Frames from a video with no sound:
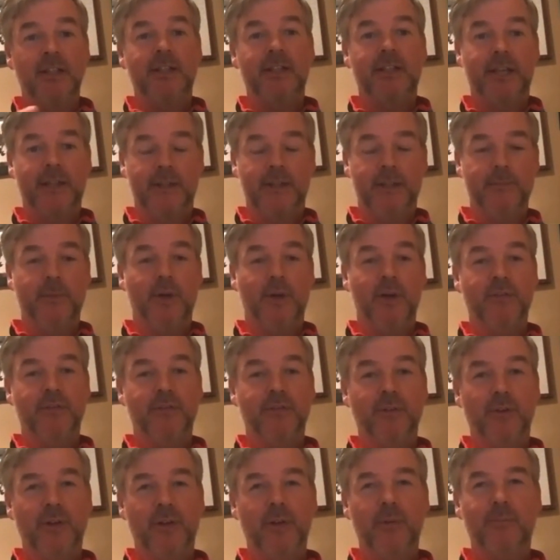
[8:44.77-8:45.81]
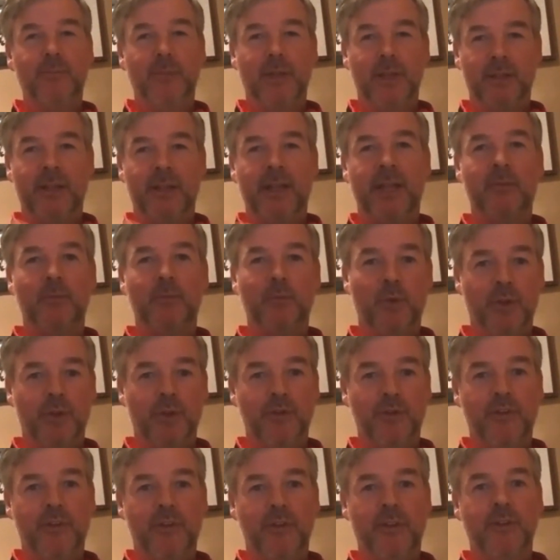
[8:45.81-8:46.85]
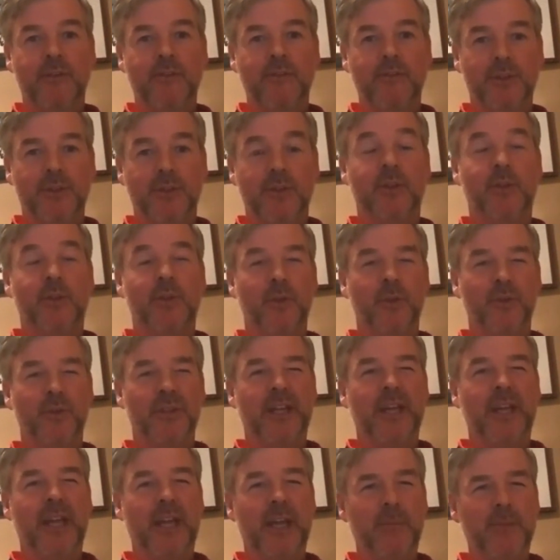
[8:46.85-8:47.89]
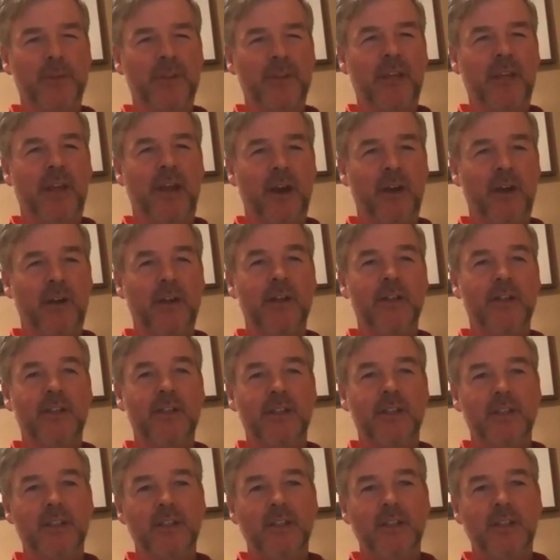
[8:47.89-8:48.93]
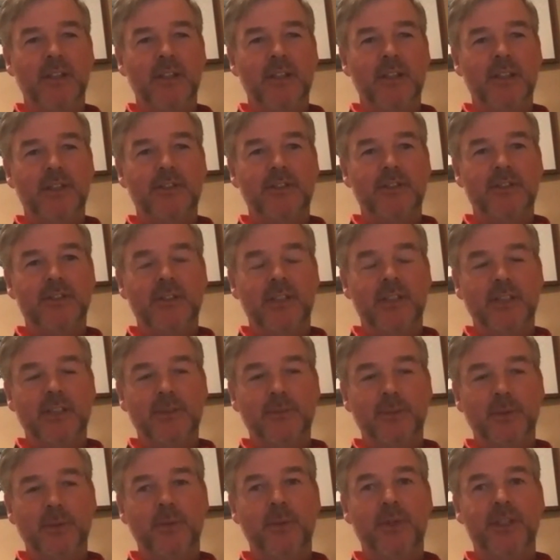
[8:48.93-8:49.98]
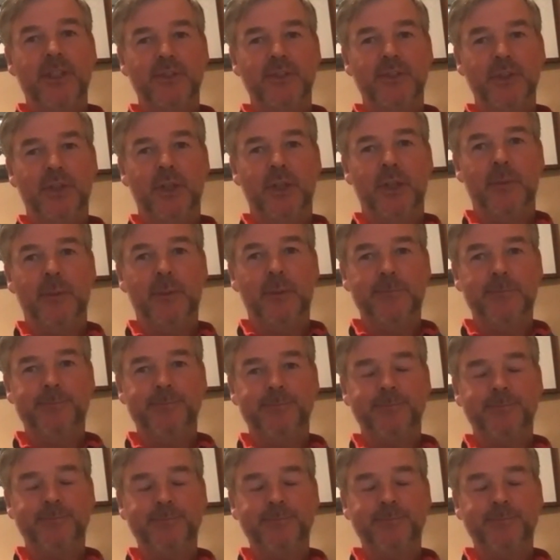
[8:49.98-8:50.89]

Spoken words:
getting the bug for it, and then wanting to sort of grow the game in the area, it's been quite enjoyable.